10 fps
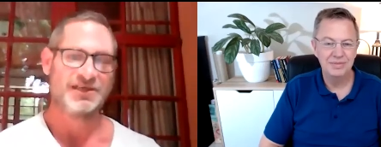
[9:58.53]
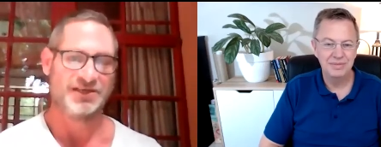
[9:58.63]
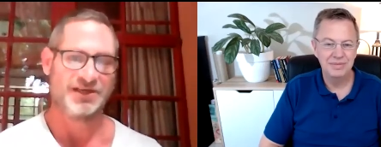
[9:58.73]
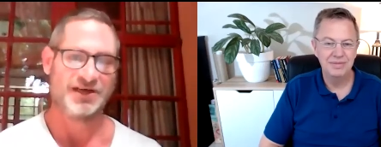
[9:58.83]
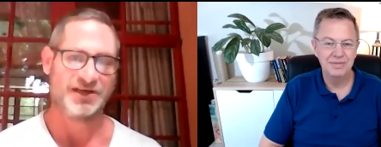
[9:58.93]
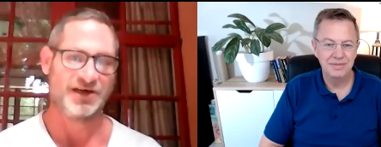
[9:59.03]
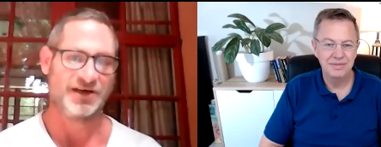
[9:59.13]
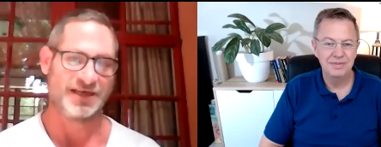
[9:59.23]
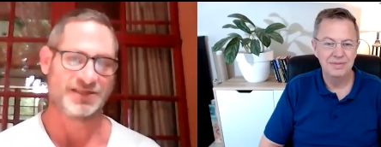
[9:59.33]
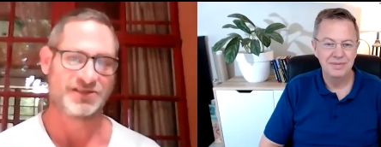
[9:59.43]
Speaker 1: You know,
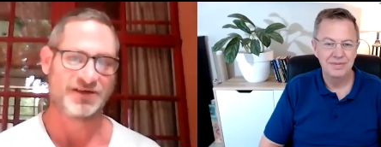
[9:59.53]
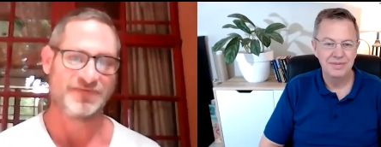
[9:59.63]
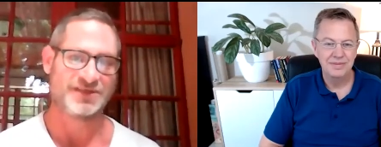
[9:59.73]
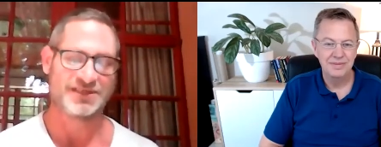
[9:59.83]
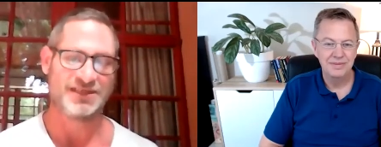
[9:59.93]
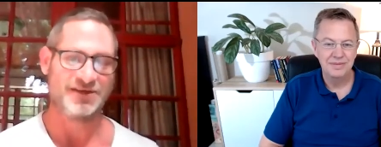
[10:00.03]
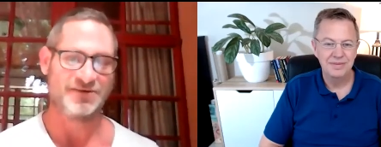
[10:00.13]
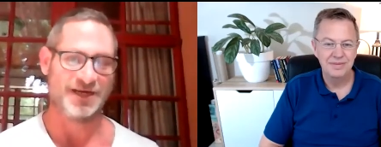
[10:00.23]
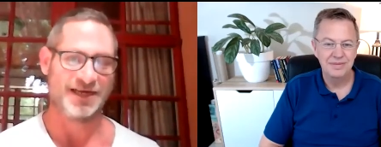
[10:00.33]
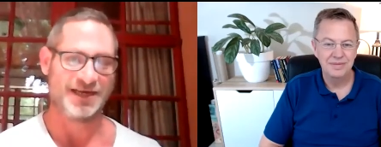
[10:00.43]
yeah, that's obviously
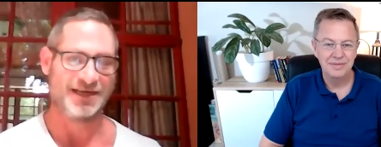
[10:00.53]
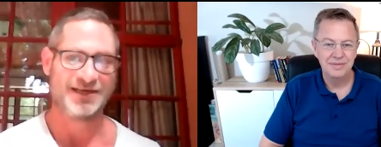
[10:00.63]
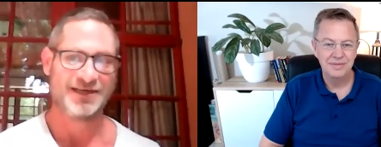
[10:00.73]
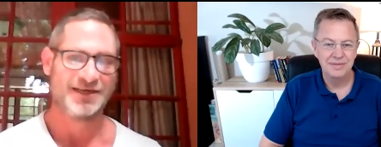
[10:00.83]
where